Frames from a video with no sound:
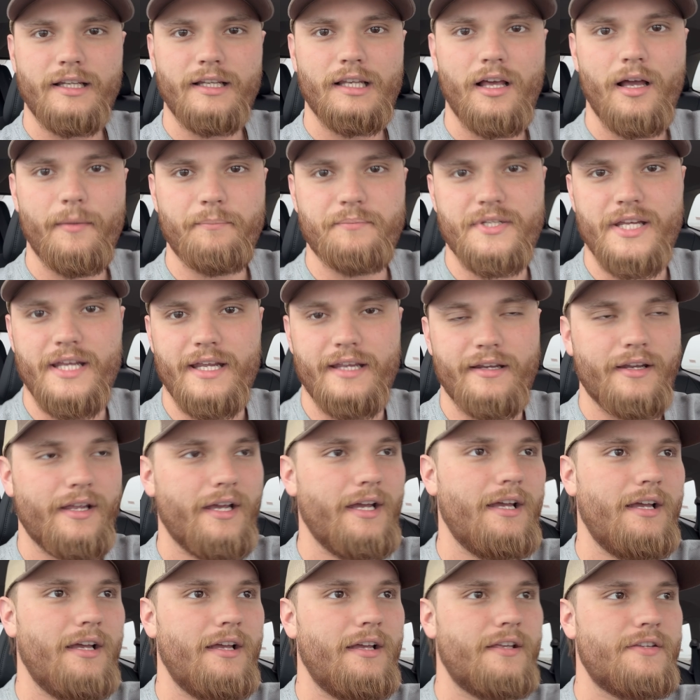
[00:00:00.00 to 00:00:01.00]

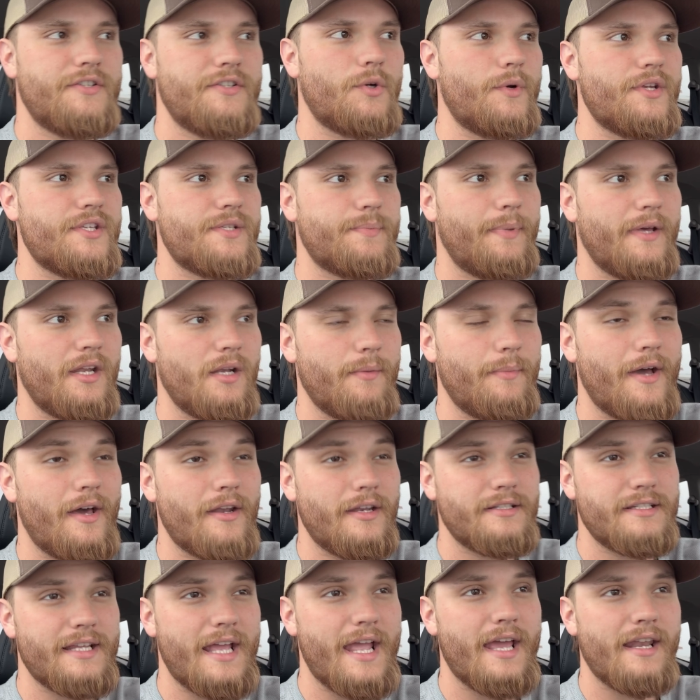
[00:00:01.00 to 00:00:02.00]
update. So we spent about a
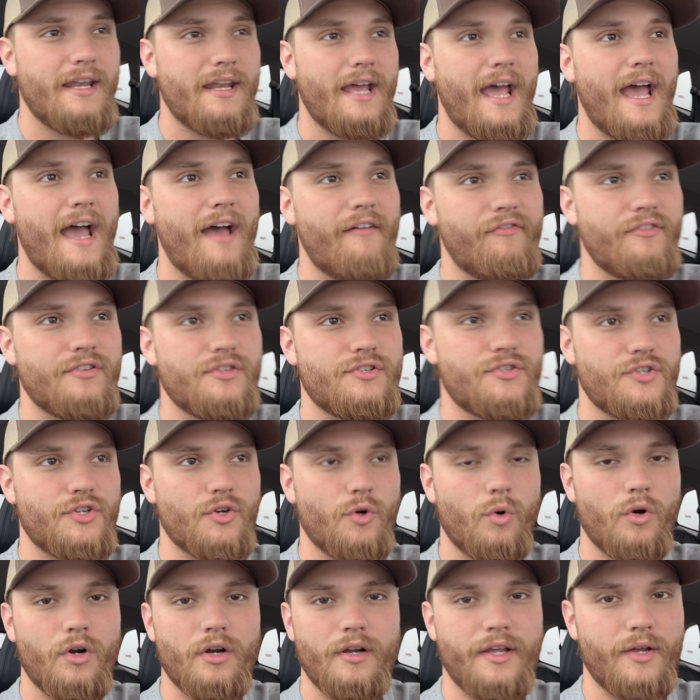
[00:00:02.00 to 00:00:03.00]
day and a half in
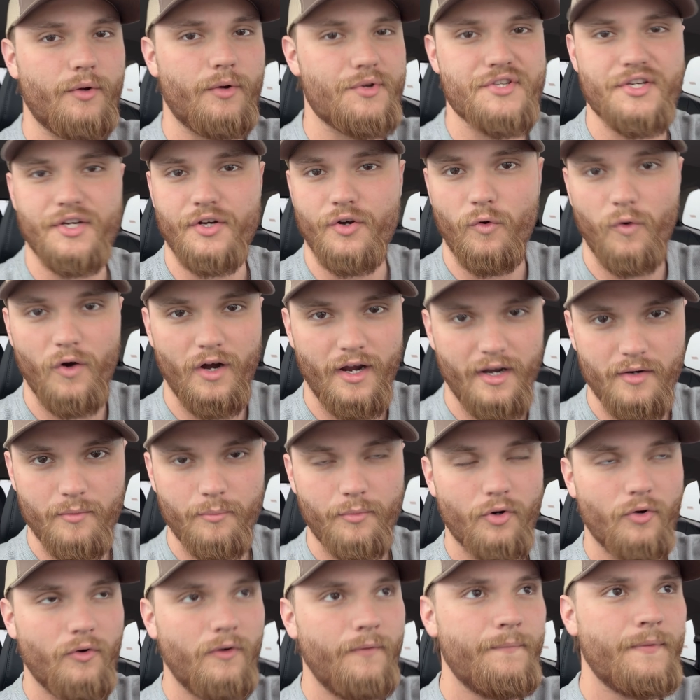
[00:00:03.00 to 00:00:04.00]
Seward. It was
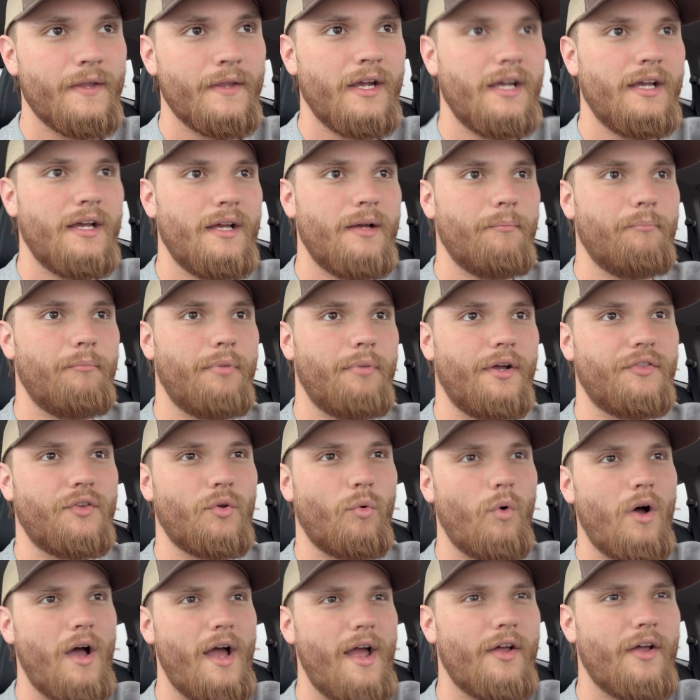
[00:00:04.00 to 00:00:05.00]
incredible, but the
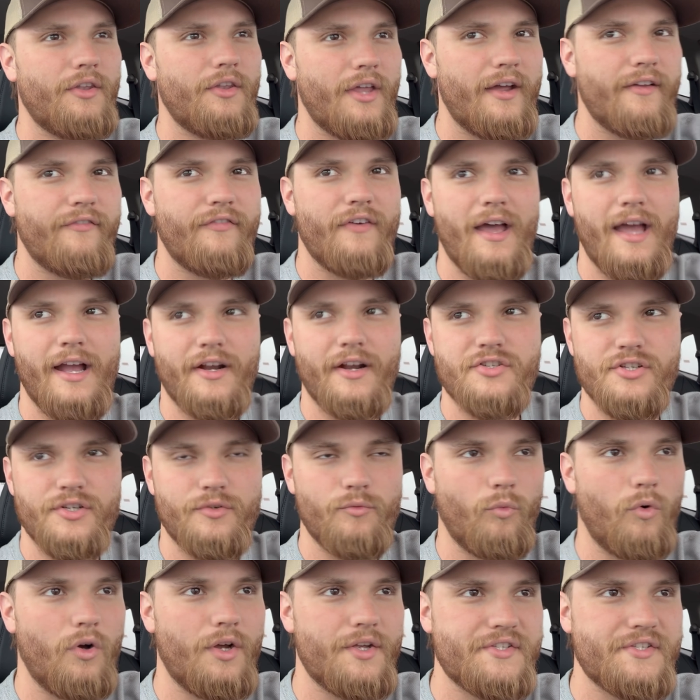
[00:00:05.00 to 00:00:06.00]
wildlife action
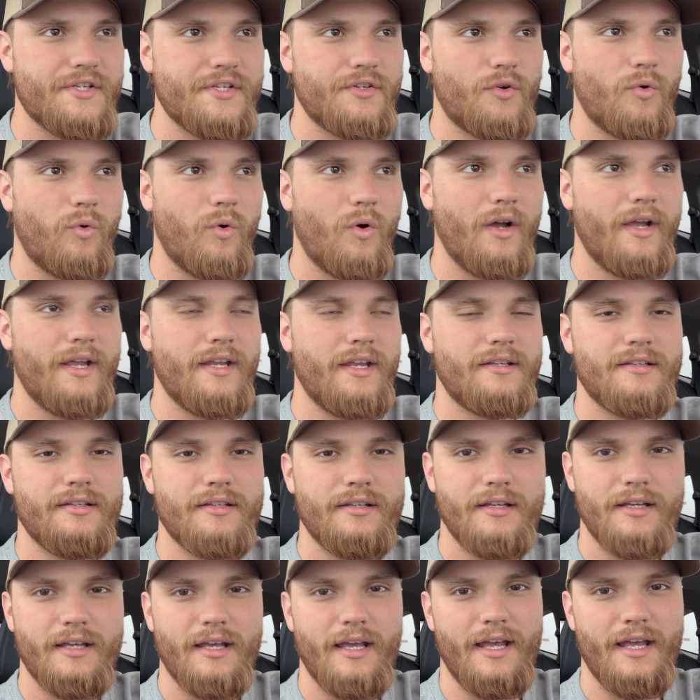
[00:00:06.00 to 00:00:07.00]
wasn't quite
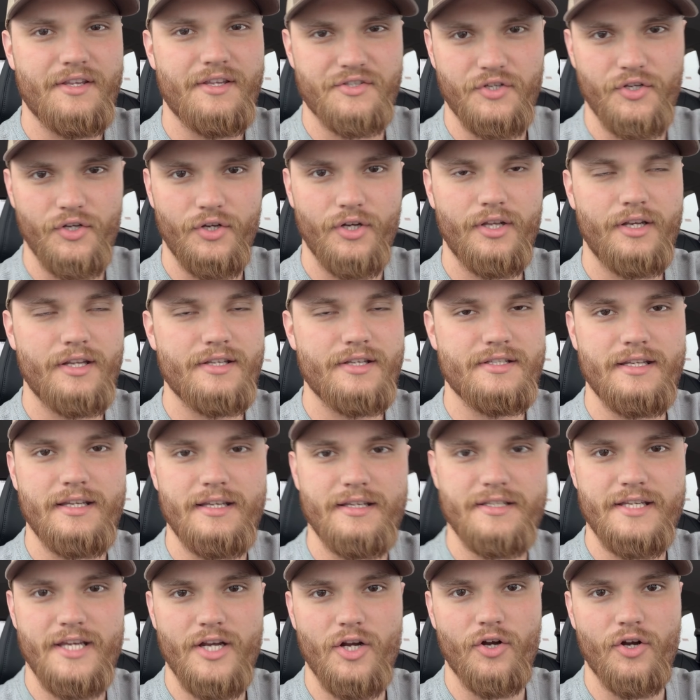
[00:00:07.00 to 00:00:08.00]
as good as it
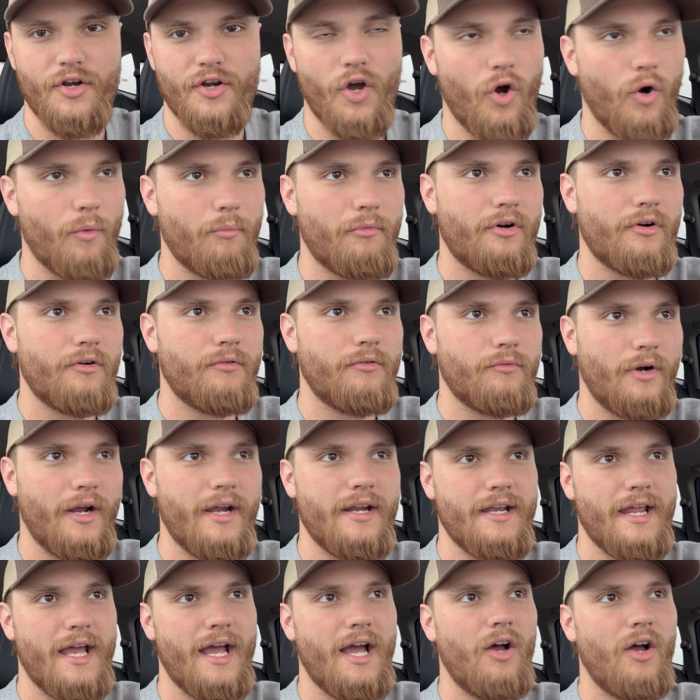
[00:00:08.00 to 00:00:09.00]
is here in Homer right
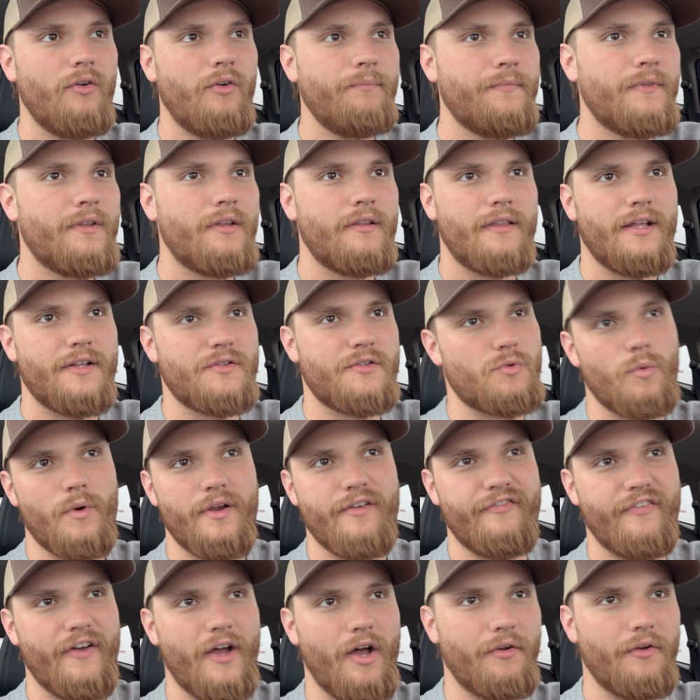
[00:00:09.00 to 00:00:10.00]
now. That's what we
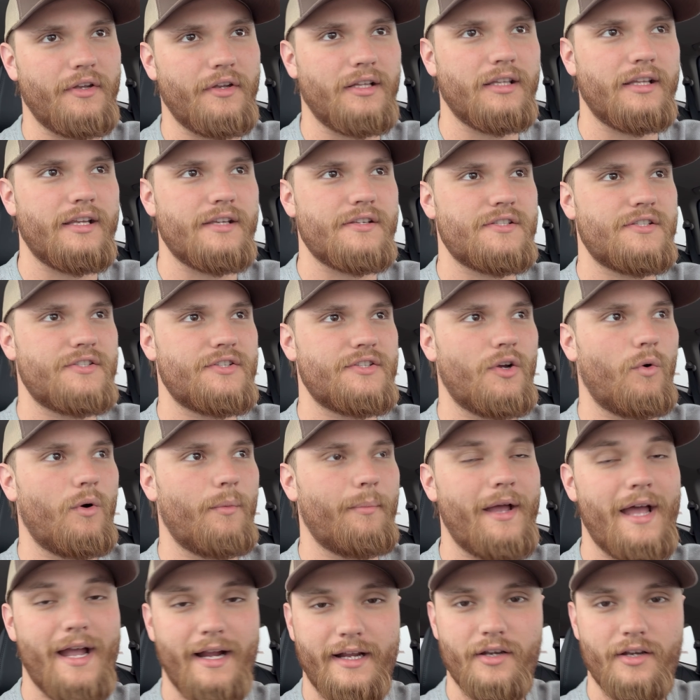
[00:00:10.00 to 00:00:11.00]
found, at least. So we're
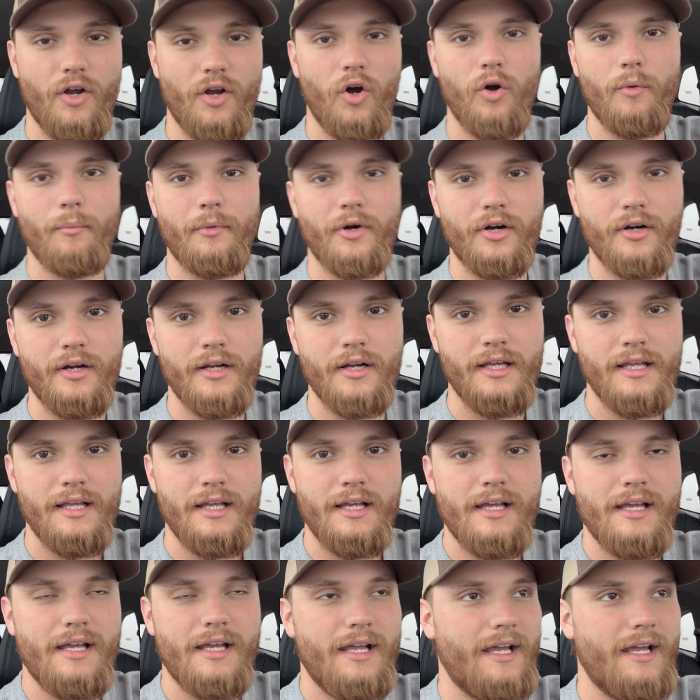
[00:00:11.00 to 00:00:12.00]
back in Homer,
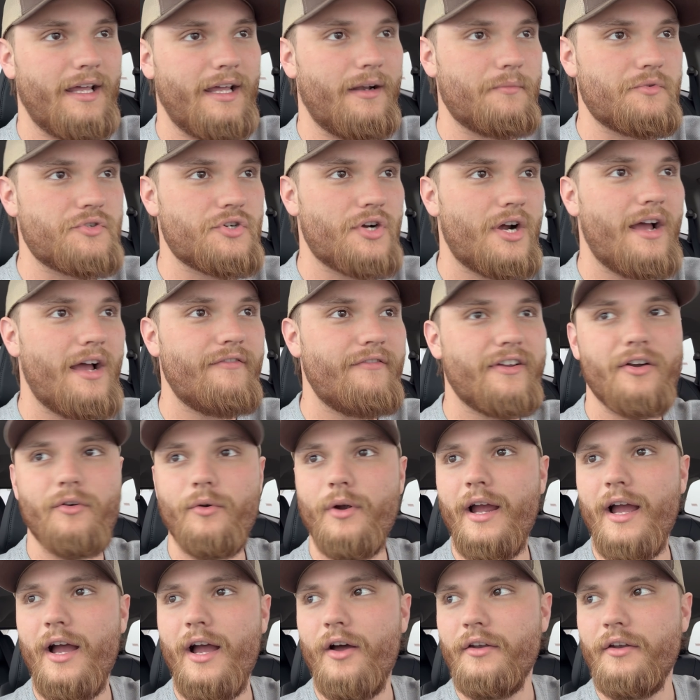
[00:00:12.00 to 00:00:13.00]
and I'm driving
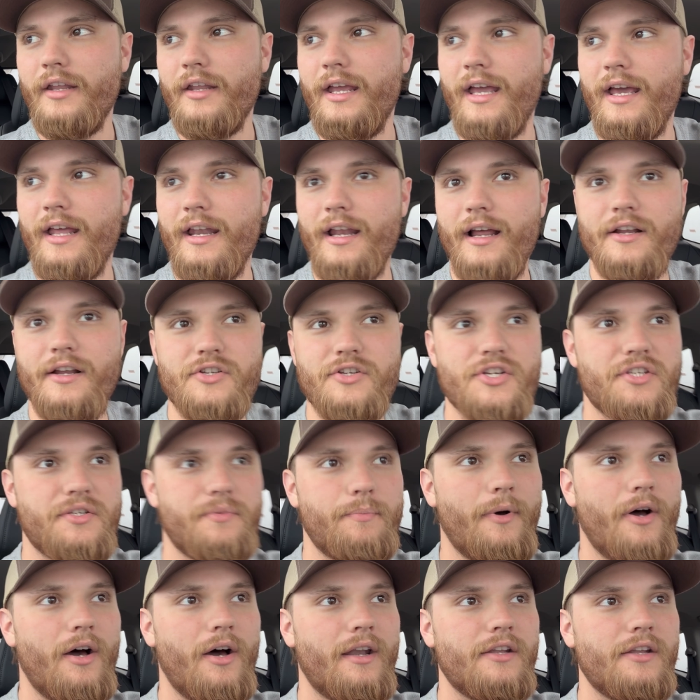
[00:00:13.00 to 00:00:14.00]
around, and I just
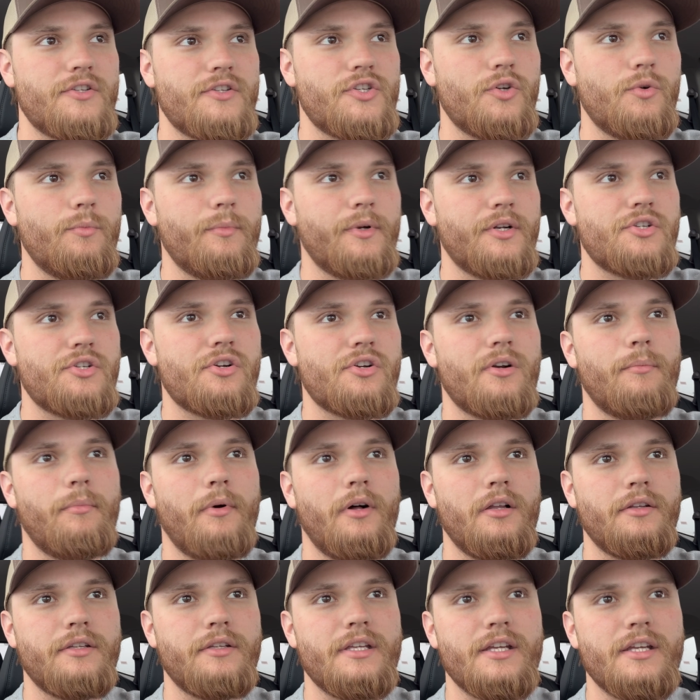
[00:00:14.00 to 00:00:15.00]
spotted 2 mature
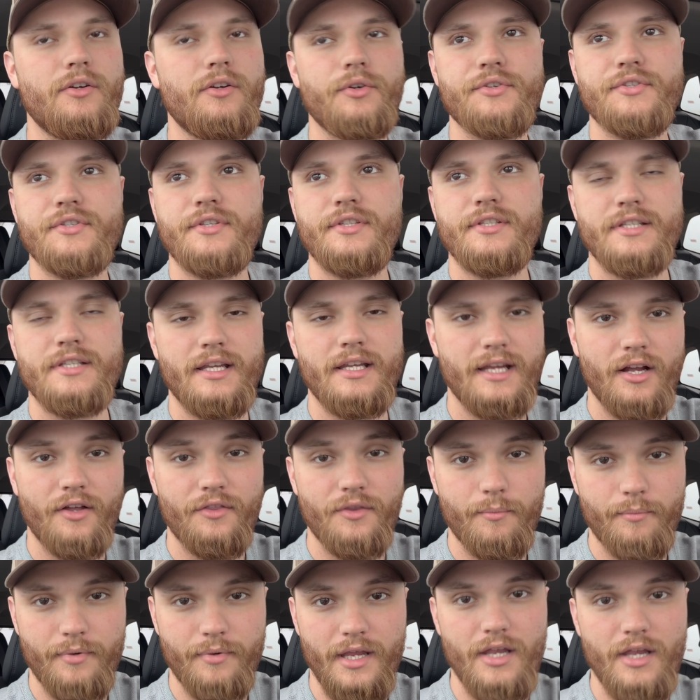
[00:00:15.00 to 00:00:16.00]
bald eagles sitting on the
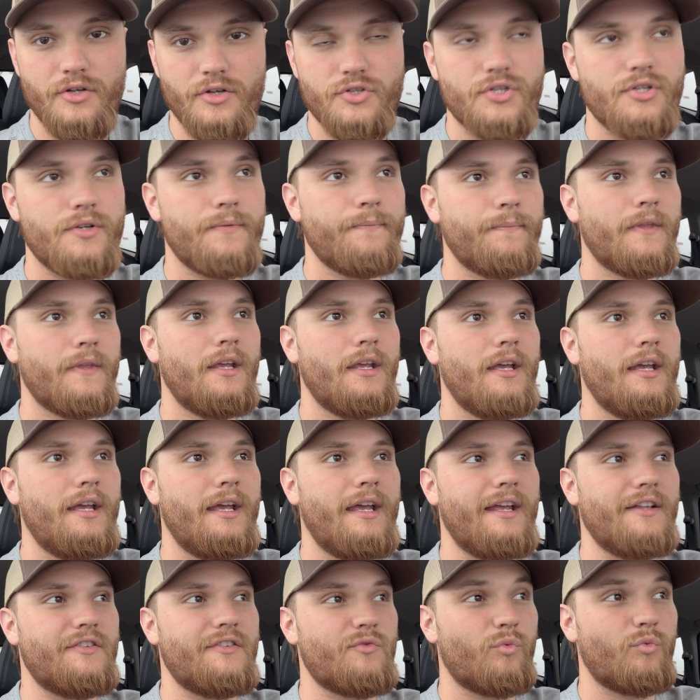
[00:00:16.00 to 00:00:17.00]
beach.
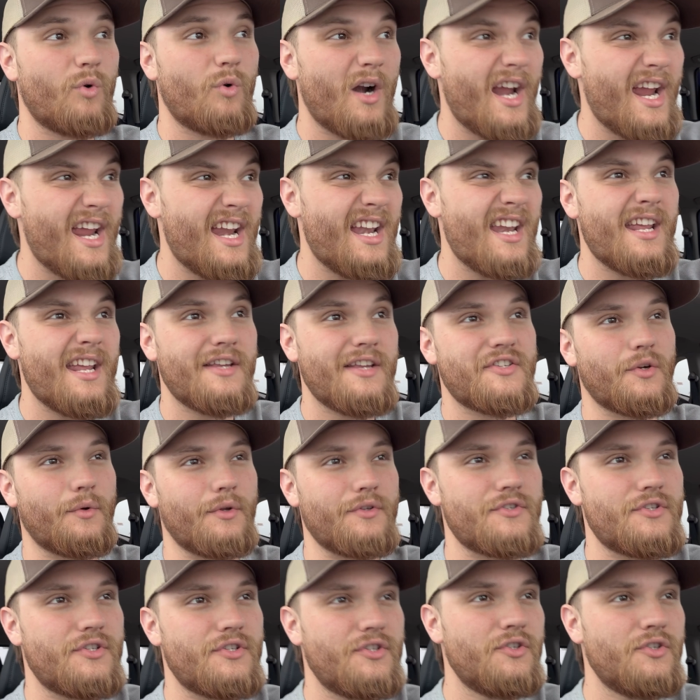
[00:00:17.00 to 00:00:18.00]
It's raining, so
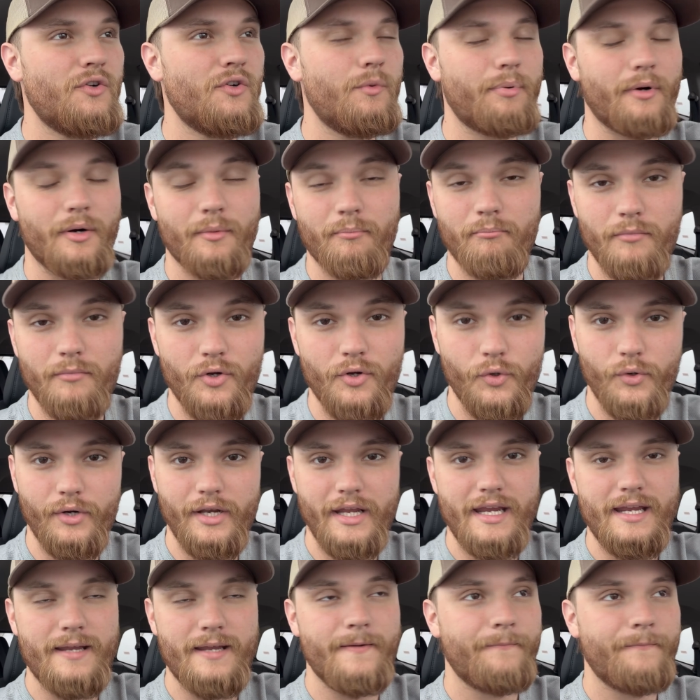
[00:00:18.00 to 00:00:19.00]
it's super
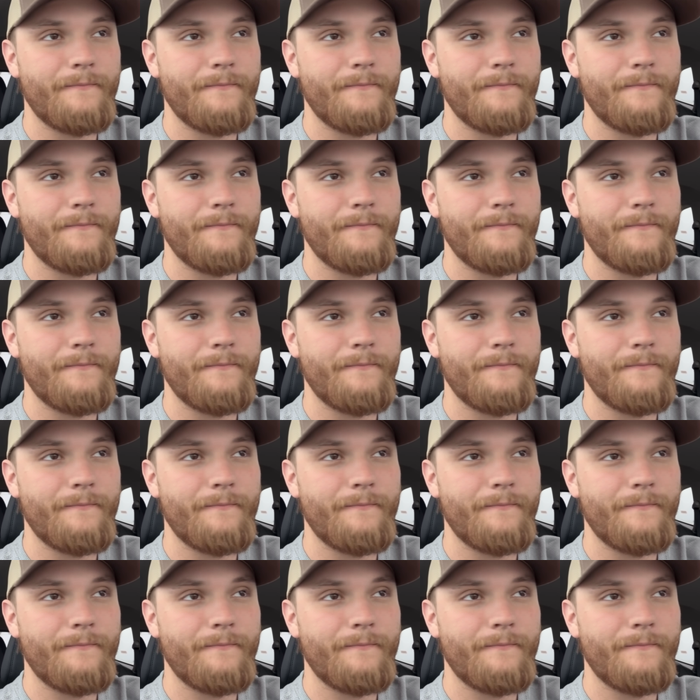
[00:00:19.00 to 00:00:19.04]
moody.